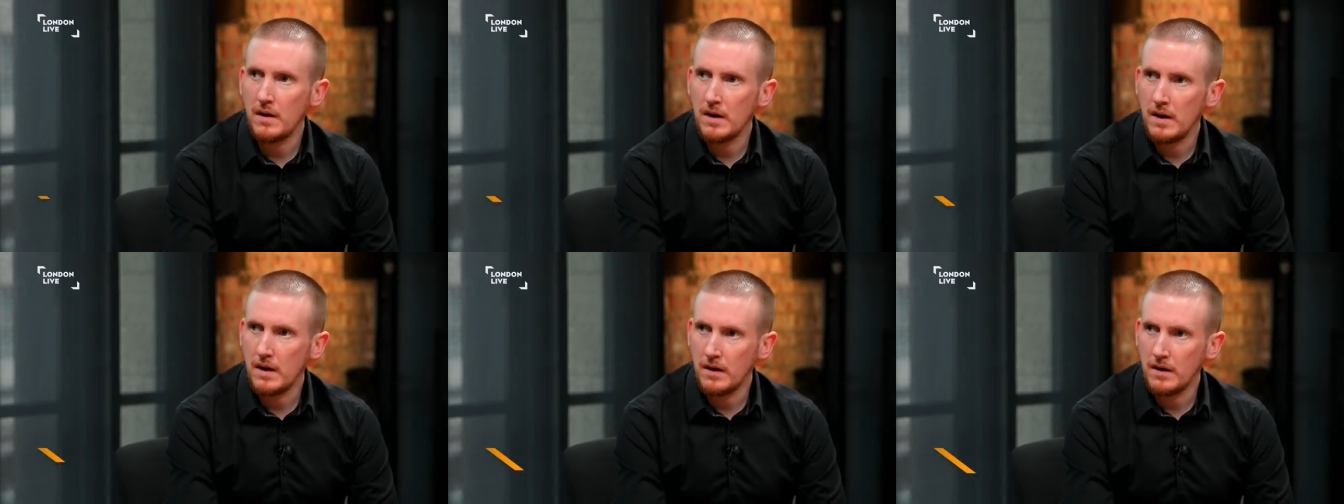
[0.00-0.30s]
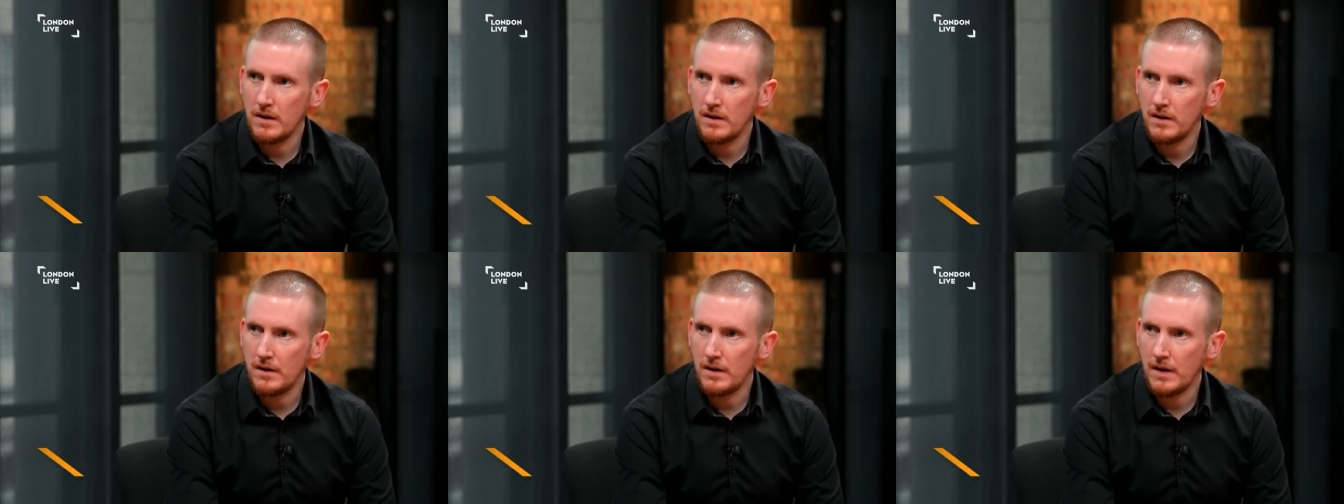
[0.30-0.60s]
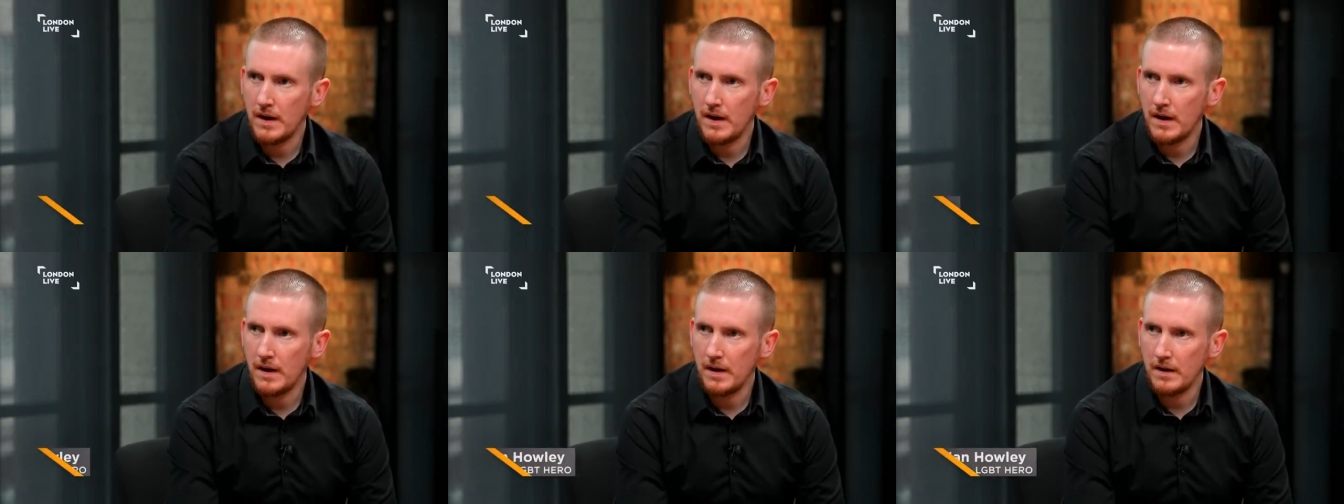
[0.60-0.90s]
in
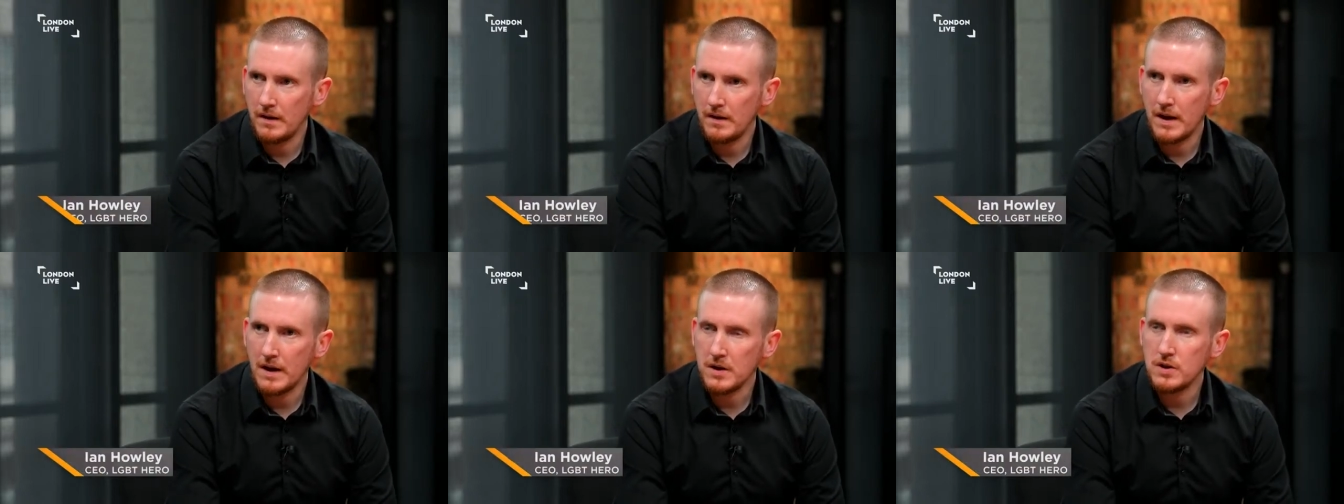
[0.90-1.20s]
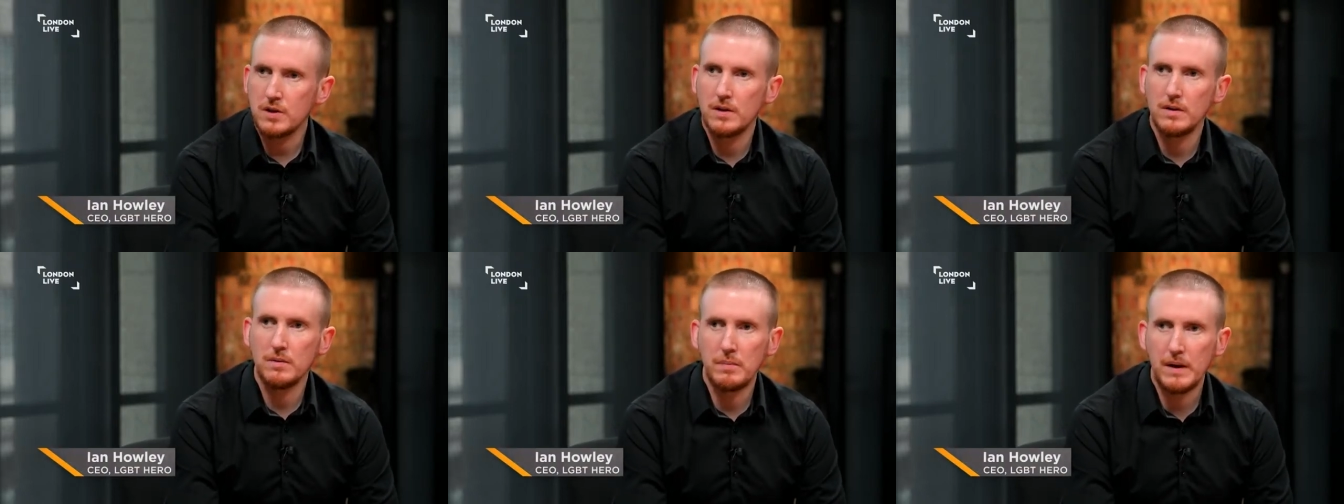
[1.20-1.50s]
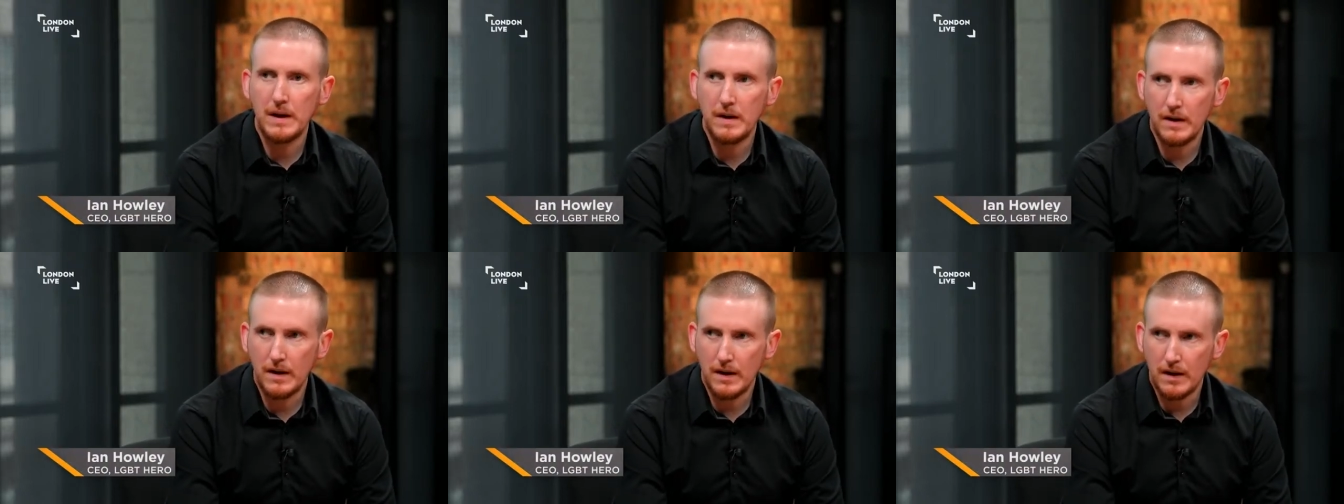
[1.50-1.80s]
the national
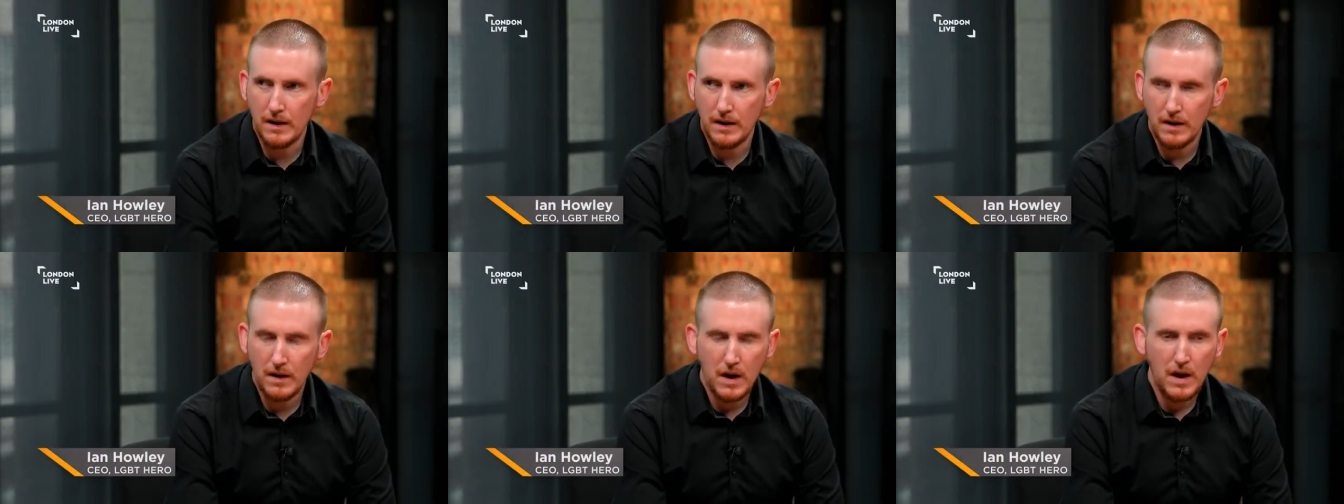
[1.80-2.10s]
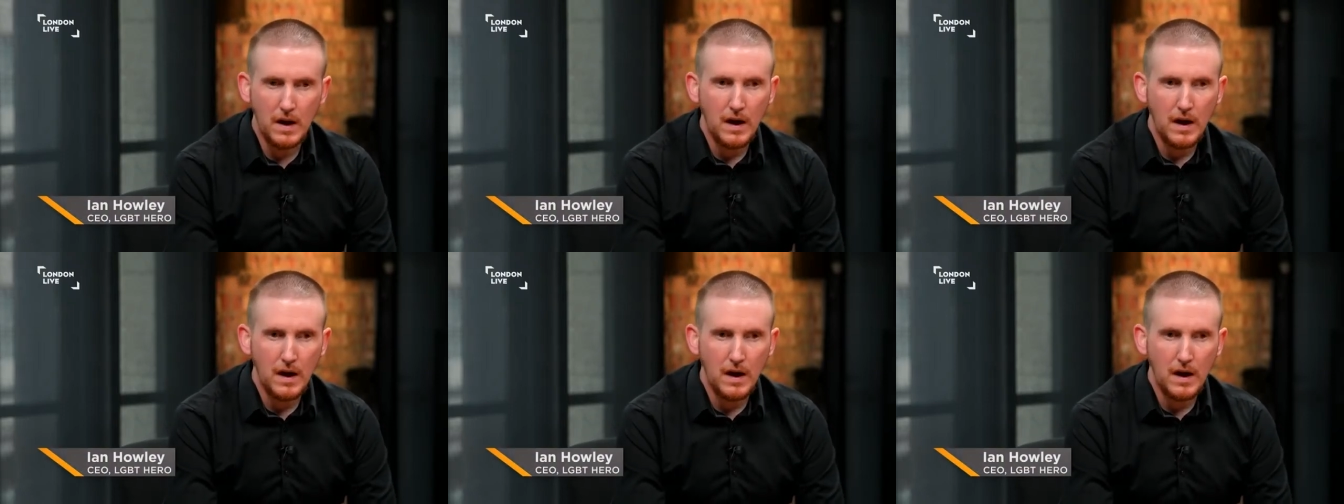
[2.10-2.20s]
media,